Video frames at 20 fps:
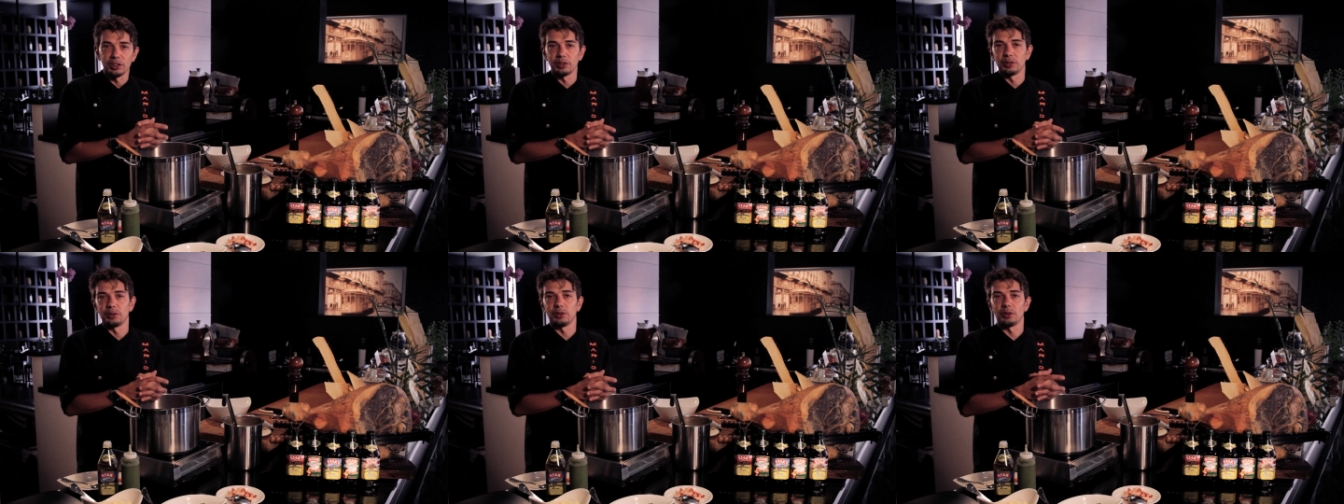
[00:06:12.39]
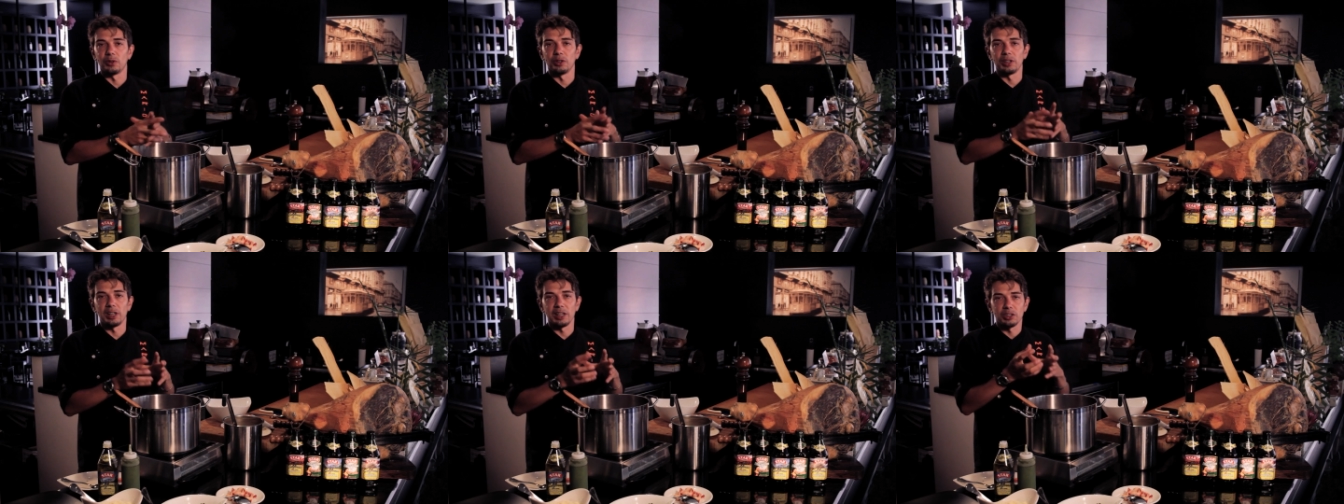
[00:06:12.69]
You know,
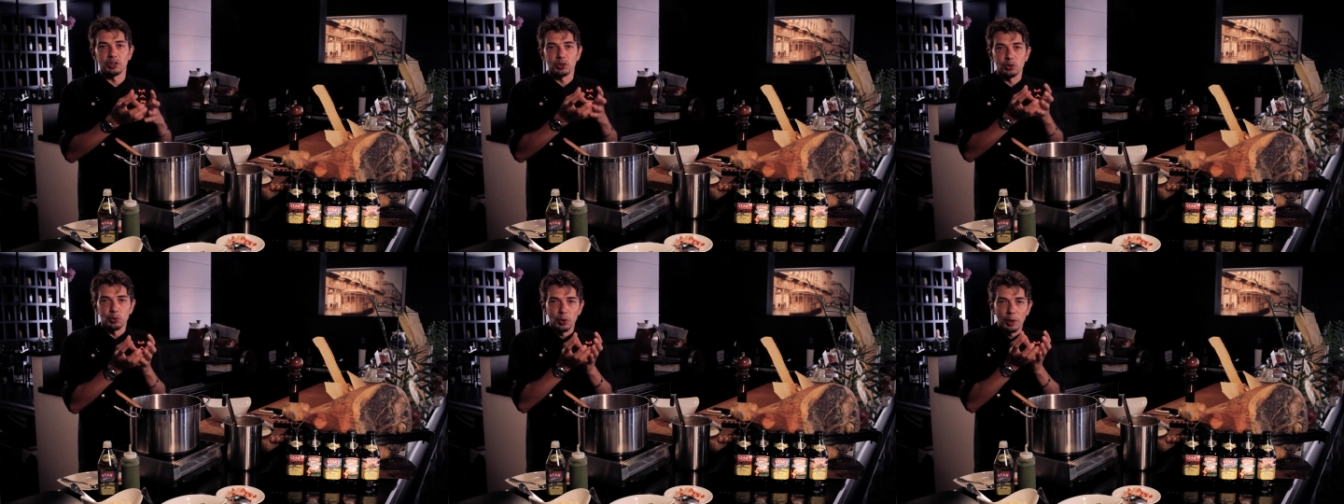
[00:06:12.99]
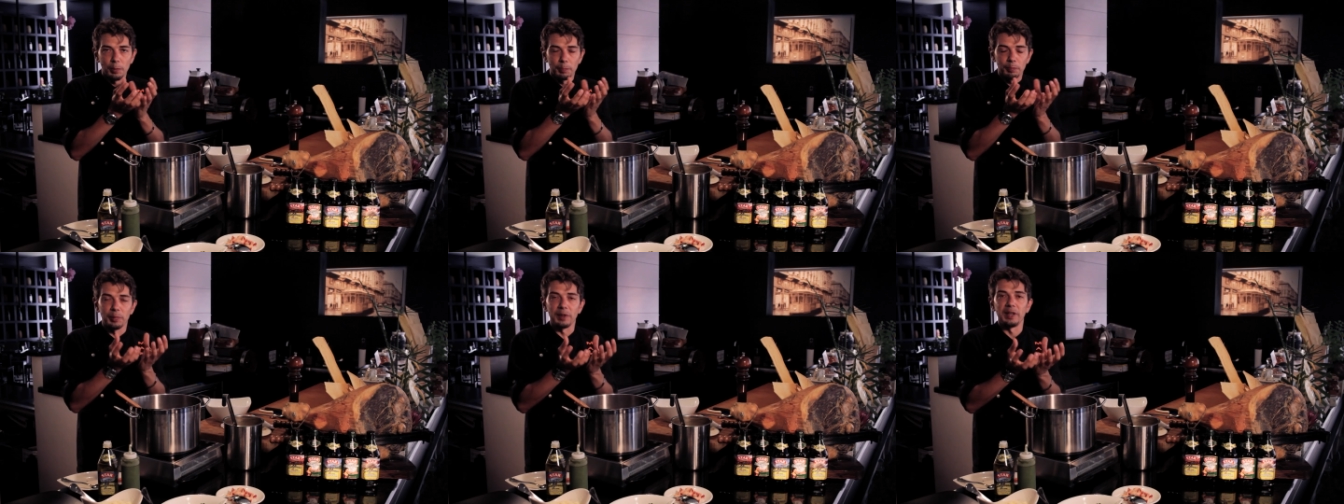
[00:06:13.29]
it has to
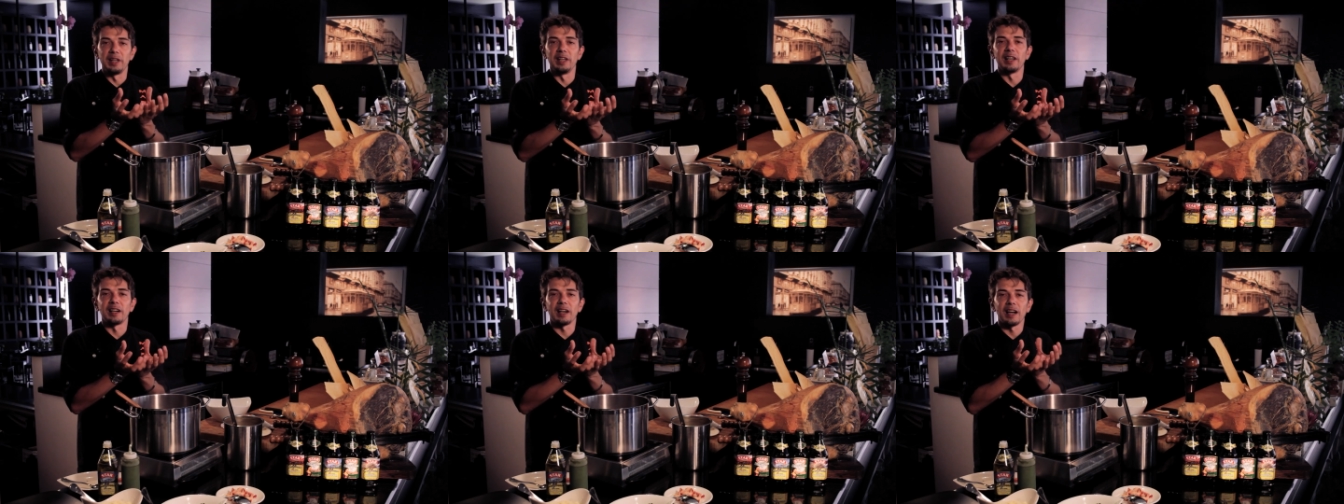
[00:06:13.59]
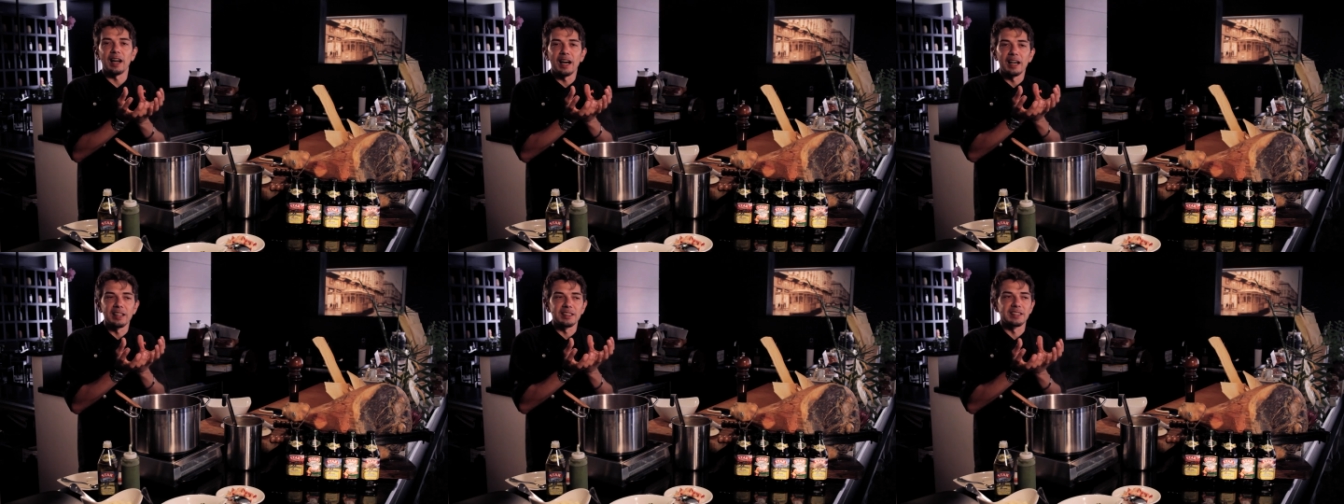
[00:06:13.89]
appear
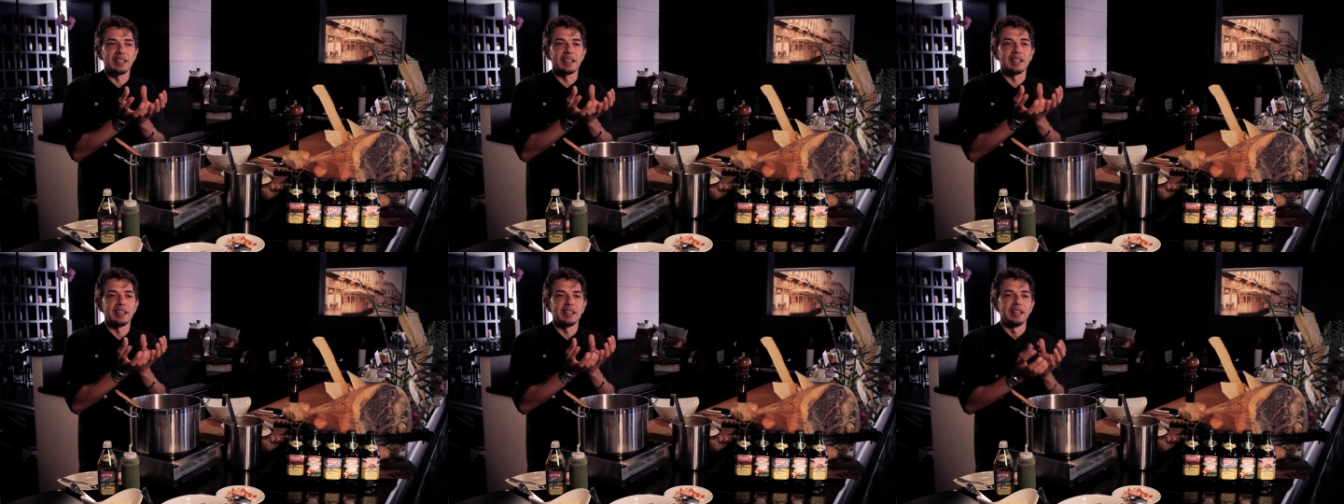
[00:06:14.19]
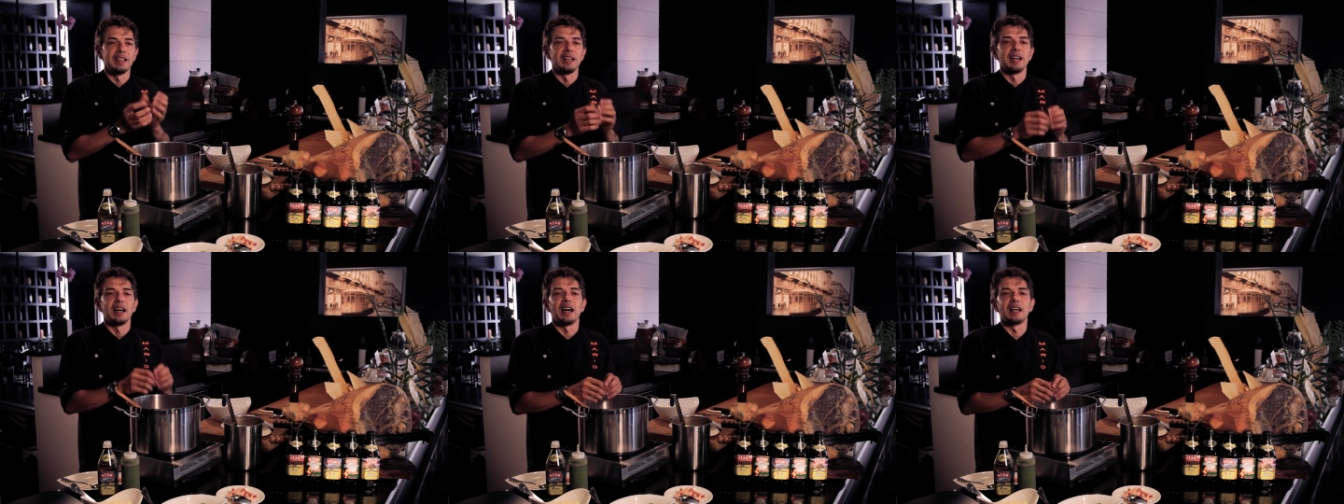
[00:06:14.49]
as a
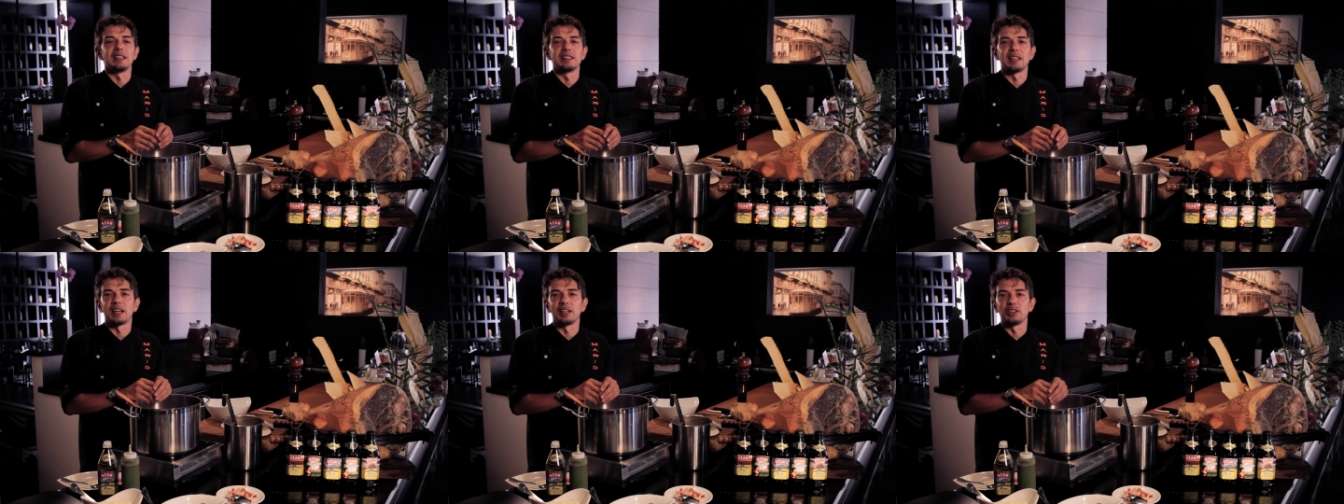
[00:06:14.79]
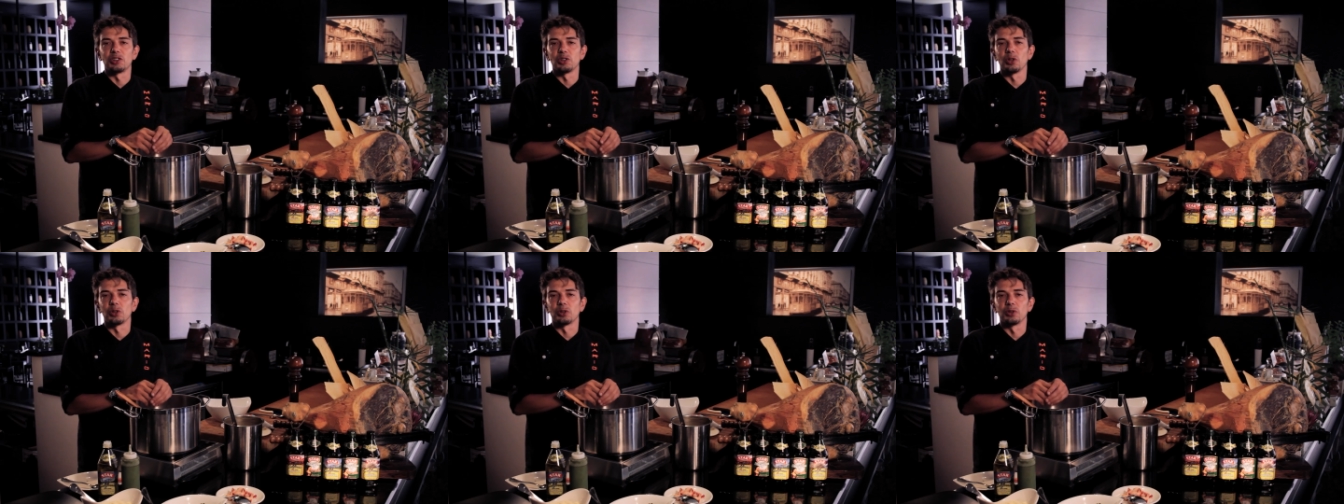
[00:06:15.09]

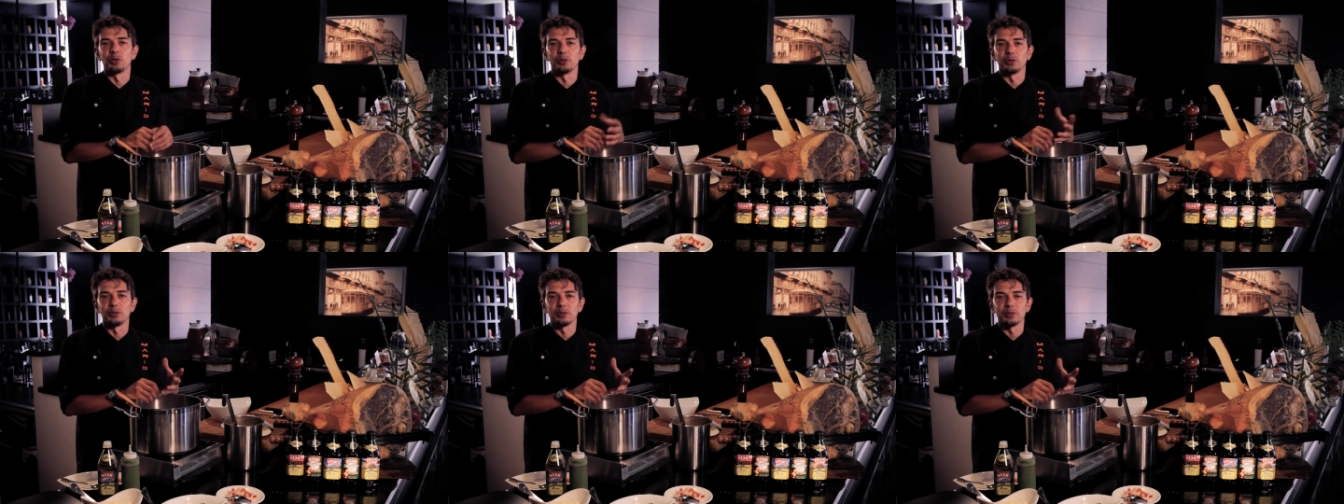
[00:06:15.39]
risotto.